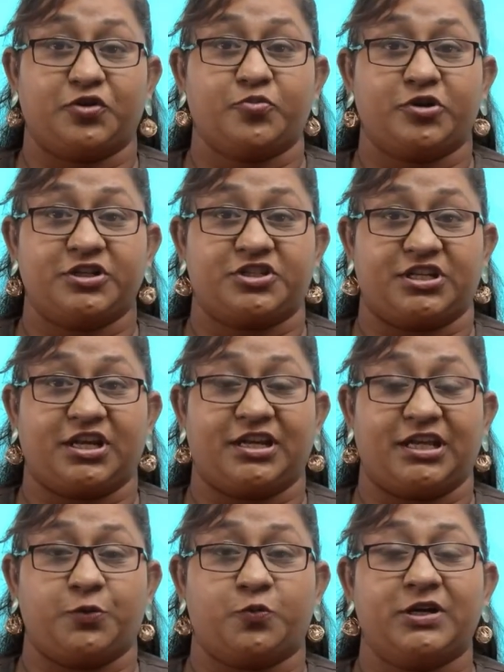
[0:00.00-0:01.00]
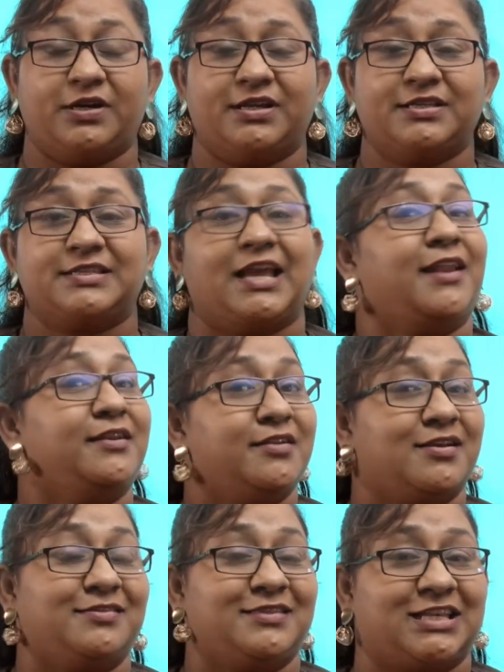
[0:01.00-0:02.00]
few more GRE words
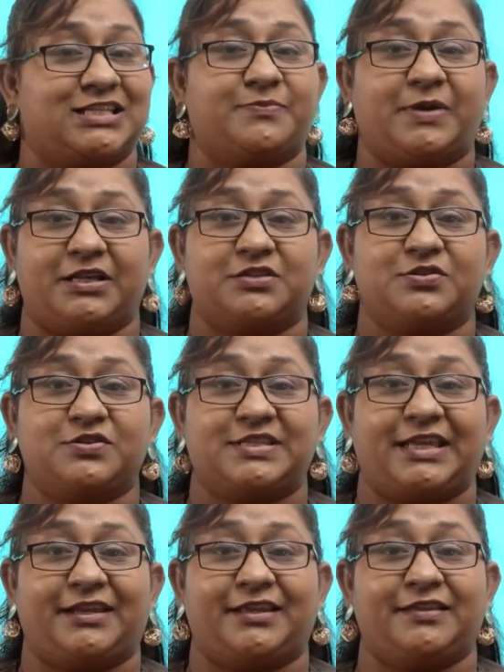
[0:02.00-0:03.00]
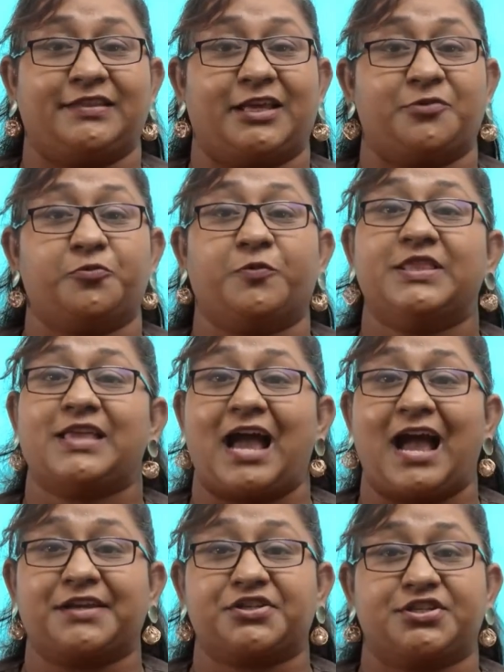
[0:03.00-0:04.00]
and learn these by associating them
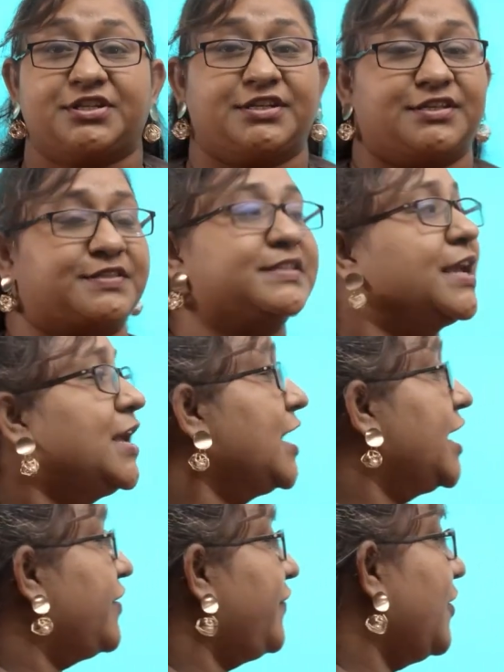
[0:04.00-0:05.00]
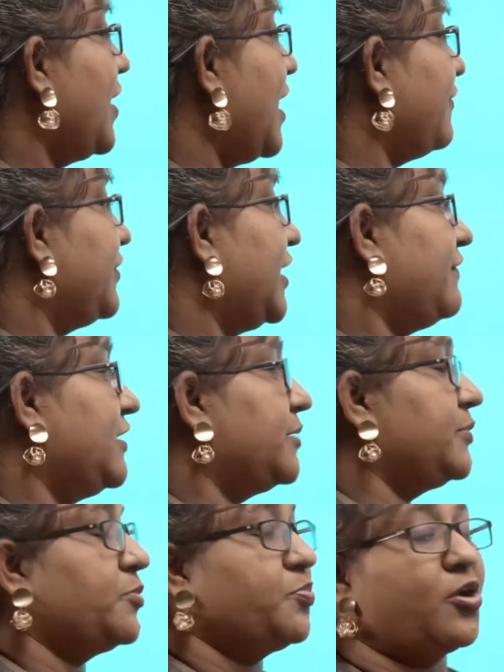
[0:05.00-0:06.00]
with actions. If you have
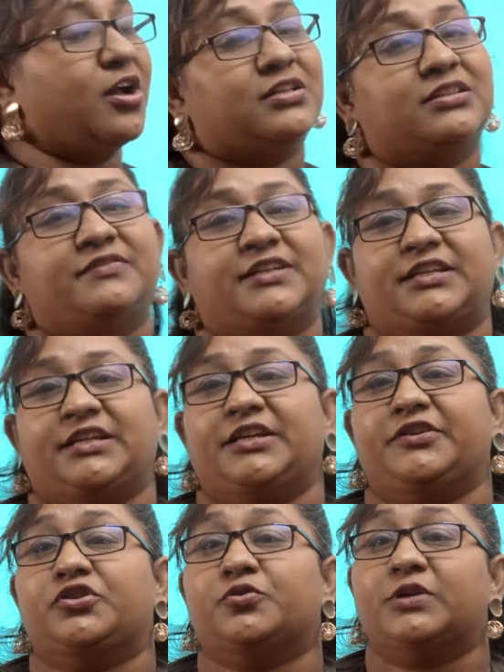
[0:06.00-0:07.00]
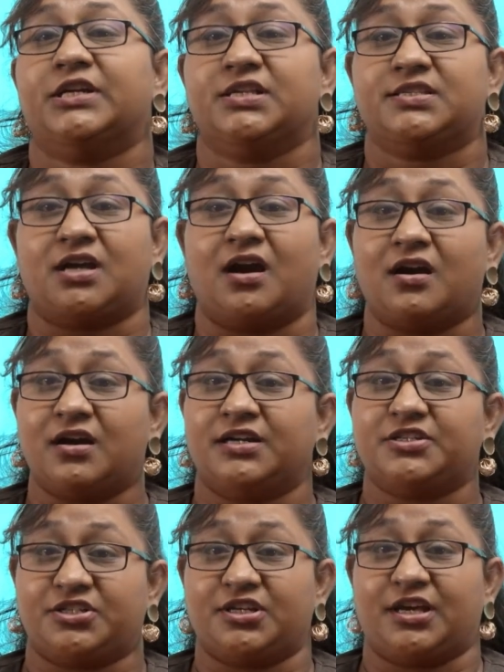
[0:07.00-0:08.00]
developed a proclivity towards
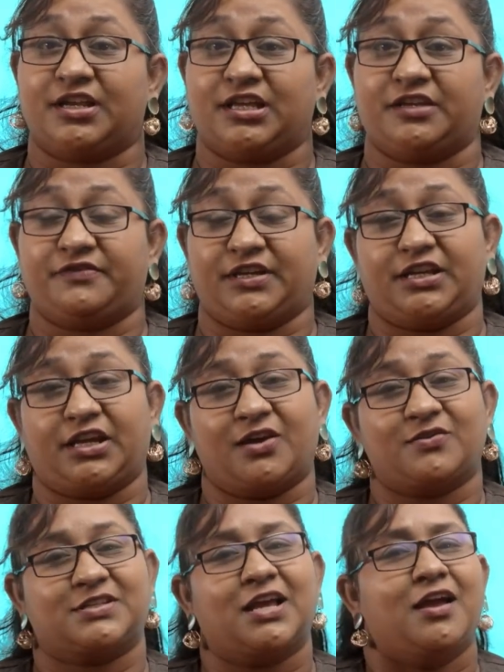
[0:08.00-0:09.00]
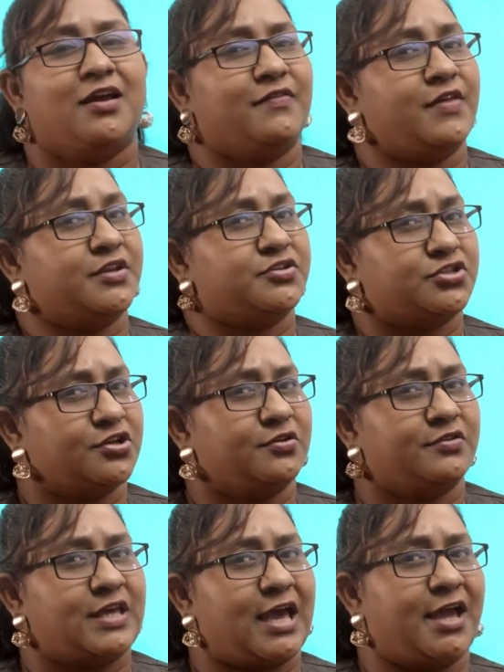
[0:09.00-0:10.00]
our GRE videos, then
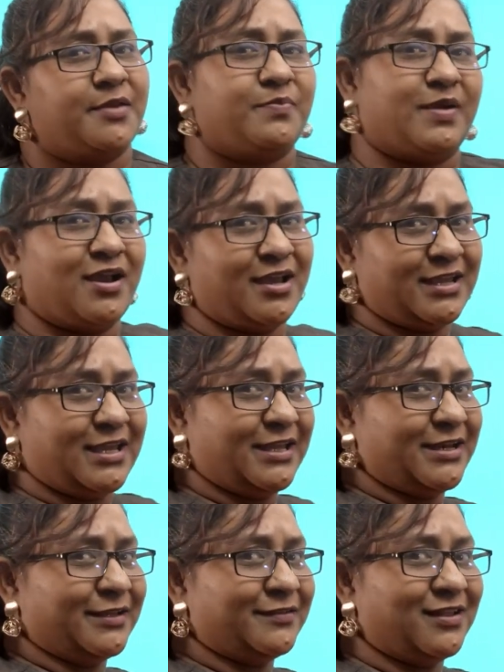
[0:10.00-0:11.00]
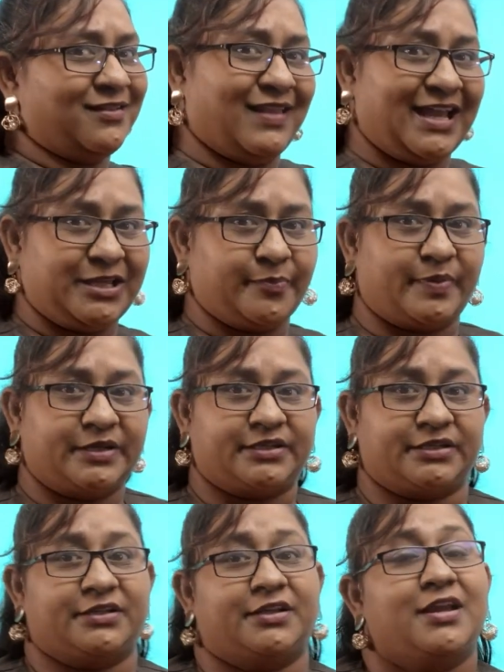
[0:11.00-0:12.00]
show that by hitting the like
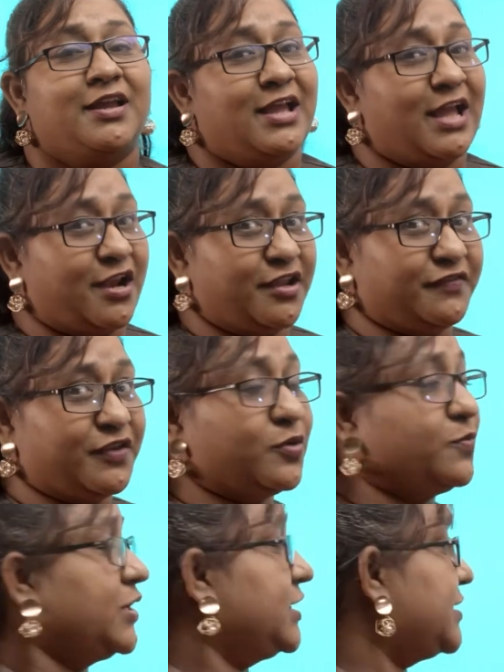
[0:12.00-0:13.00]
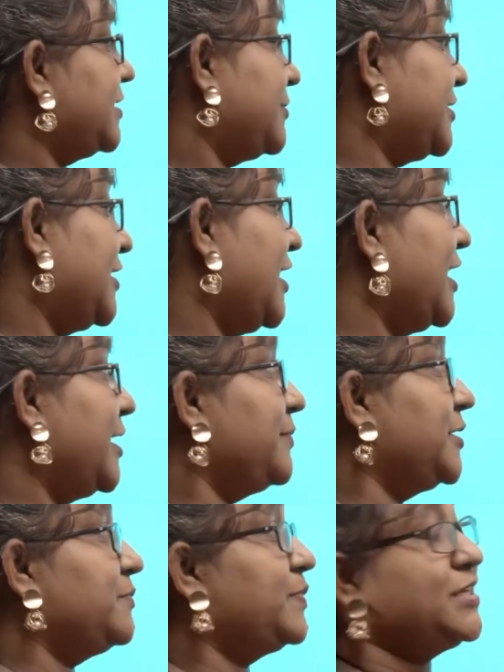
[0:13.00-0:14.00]
button. And if you want to
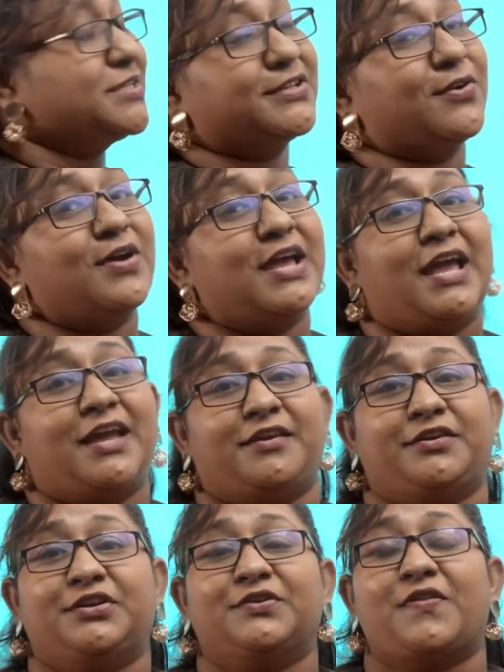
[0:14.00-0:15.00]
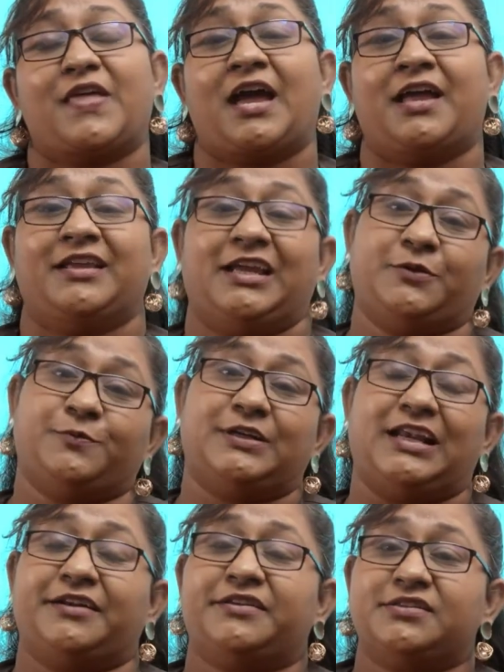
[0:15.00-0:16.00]
subscribe, then please go ahead and do that.
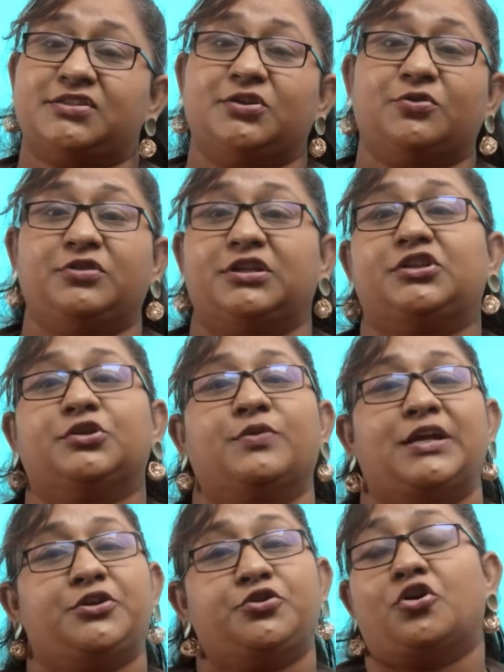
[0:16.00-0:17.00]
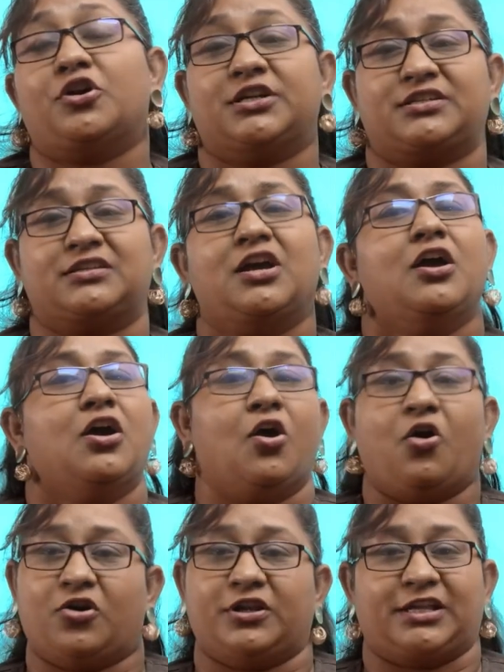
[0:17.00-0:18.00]
It would let us know that you endorse
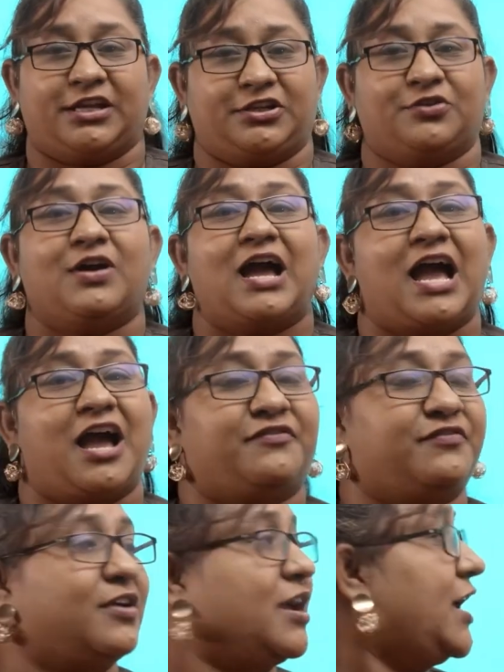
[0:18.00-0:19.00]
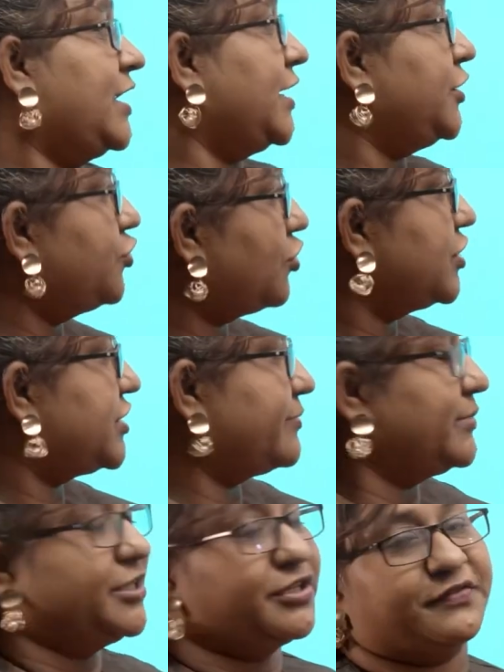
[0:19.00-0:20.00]
or that you have an
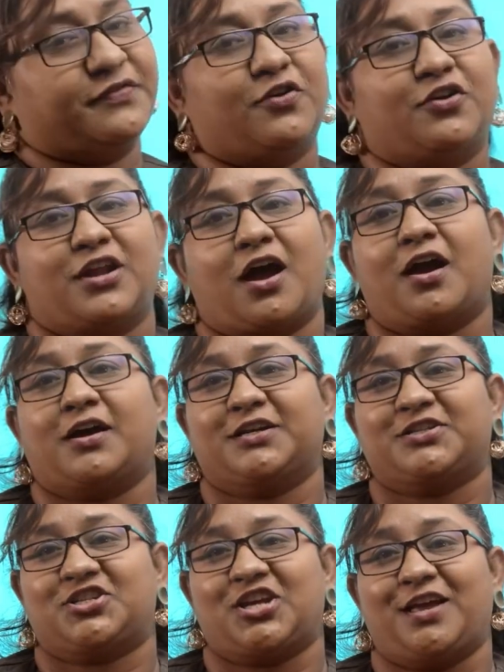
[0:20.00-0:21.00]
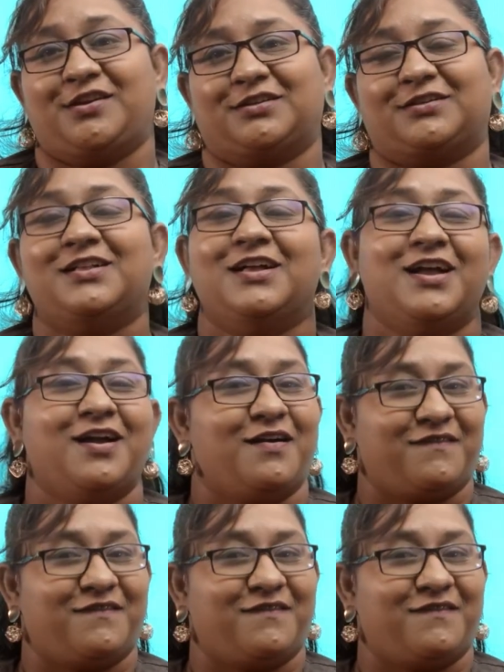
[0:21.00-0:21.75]
endorsement for our channel.